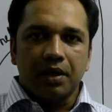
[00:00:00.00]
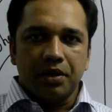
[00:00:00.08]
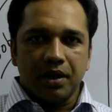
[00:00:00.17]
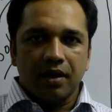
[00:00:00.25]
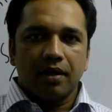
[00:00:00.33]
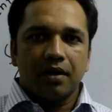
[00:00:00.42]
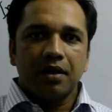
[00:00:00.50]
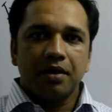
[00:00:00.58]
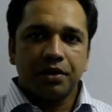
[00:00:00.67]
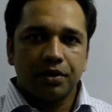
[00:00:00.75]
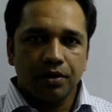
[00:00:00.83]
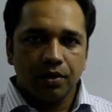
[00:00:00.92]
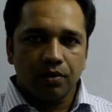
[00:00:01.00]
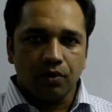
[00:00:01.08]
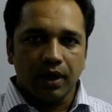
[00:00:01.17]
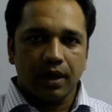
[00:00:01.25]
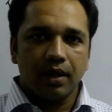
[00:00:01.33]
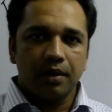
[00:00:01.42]
Dear learners,
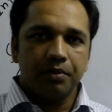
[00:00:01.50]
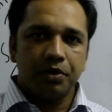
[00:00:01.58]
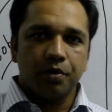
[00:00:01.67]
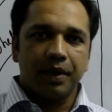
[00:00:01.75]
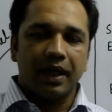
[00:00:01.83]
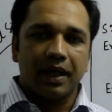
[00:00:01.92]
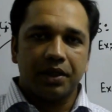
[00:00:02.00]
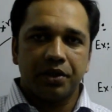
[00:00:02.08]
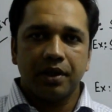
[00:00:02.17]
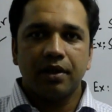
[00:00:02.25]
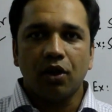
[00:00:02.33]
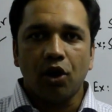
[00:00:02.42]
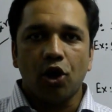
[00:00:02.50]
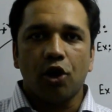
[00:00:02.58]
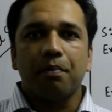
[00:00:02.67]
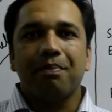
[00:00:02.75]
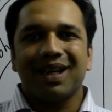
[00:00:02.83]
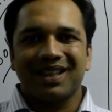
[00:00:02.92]
welcome to my lecture
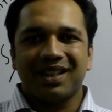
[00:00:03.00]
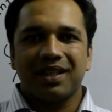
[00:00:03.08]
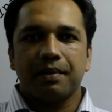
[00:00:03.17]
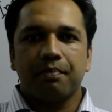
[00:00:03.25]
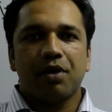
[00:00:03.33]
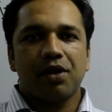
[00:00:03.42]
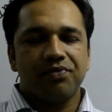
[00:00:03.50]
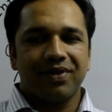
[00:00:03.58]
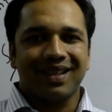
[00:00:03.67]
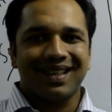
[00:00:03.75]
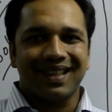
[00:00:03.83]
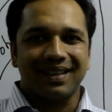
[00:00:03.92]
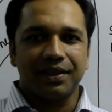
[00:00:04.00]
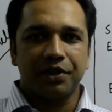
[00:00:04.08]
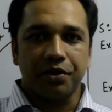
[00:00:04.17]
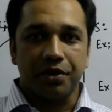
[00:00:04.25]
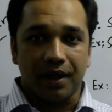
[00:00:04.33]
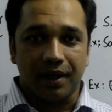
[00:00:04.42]
on Past Perfect Tense
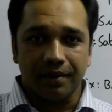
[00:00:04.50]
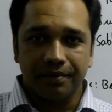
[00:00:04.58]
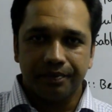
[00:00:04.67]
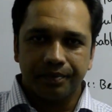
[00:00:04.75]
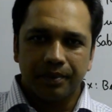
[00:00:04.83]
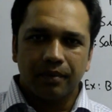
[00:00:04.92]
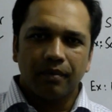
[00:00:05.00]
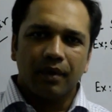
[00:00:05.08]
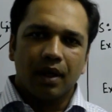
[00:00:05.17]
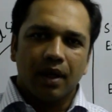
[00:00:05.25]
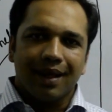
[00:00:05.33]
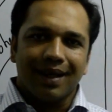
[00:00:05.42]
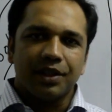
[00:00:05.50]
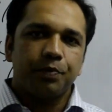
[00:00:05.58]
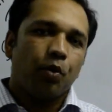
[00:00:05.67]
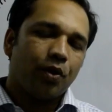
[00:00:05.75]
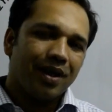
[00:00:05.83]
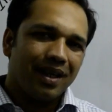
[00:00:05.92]
today. In
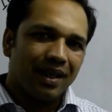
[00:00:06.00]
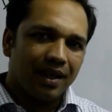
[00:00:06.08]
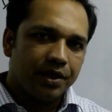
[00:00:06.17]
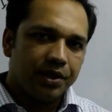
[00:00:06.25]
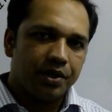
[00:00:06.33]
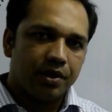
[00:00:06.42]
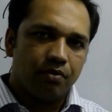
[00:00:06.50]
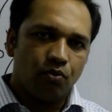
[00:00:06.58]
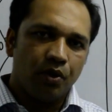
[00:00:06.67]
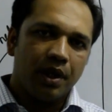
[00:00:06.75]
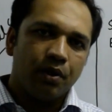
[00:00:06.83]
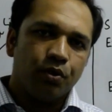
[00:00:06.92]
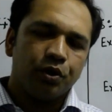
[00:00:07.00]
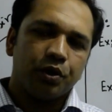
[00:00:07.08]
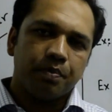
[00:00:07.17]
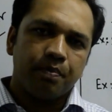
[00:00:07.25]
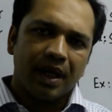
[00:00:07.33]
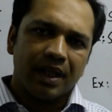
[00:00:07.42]
spoken English, we
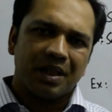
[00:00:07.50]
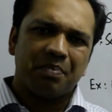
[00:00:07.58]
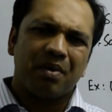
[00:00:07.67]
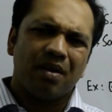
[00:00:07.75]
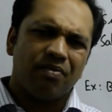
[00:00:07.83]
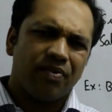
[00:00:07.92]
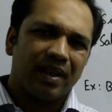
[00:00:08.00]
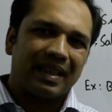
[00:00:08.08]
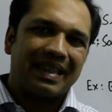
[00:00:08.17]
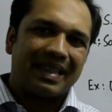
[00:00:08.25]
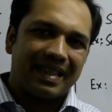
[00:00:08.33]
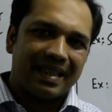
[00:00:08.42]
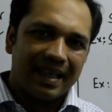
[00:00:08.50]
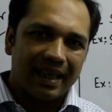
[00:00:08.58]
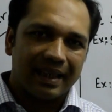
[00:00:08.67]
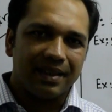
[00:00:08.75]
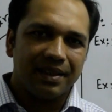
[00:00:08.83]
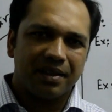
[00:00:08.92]
use Past Perfect
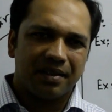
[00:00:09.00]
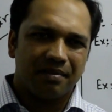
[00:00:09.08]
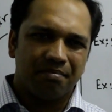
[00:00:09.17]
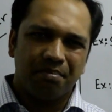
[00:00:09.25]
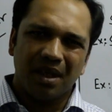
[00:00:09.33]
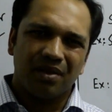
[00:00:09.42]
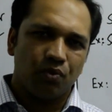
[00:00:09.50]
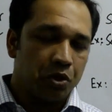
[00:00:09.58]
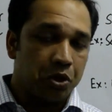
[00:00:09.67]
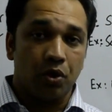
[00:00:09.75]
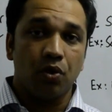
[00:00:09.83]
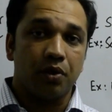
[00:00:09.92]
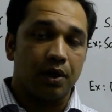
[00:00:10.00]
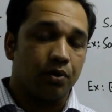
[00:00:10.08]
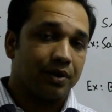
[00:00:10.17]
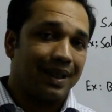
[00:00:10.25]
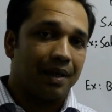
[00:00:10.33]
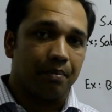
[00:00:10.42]
Tense, but we do not
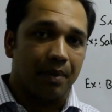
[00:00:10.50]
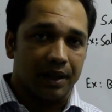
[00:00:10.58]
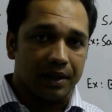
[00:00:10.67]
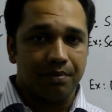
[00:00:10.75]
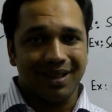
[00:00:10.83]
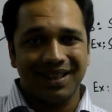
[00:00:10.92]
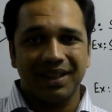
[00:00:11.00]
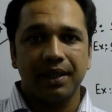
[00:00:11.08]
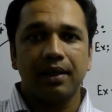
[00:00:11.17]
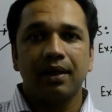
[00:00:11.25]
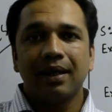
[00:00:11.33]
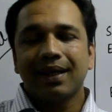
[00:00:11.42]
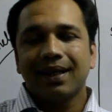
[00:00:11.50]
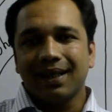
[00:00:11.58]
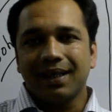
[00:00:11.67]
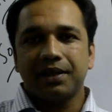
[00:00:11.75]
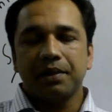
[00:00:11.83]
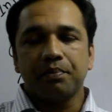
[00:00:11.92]
use that much, but still
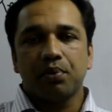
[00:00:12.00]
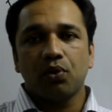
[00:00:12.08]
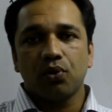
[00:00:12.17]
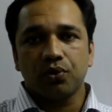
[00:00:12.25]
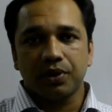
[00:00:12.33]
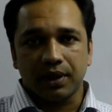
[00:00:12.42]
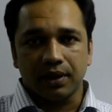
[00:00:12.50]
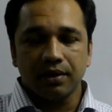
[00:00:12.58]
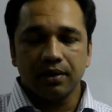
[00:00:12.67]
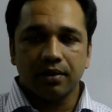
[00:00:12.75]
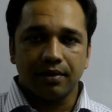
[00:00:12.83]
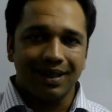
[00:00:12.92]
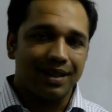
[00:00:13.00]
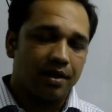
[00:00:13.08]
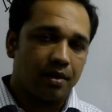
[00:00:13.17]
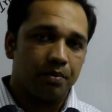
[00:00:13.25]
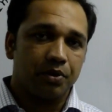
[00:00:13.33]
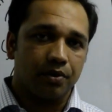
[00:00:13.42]
it's important in
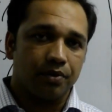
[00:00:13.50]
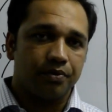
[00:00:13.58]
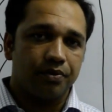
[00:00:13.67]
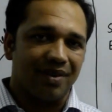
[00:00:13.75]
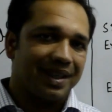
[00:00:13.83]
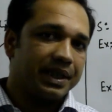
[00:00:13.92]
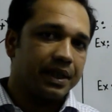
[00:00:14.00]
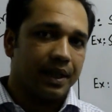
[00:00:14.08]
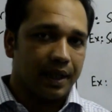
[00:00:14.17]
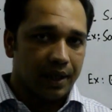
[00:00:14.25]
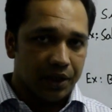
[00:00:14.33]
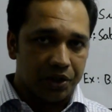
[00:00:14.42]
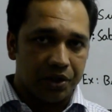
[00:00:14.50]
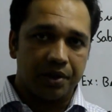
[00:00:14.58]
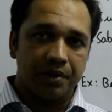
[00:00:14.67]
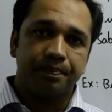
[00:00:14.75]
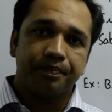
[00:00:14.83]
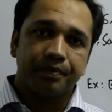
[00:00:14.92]
terms of written English.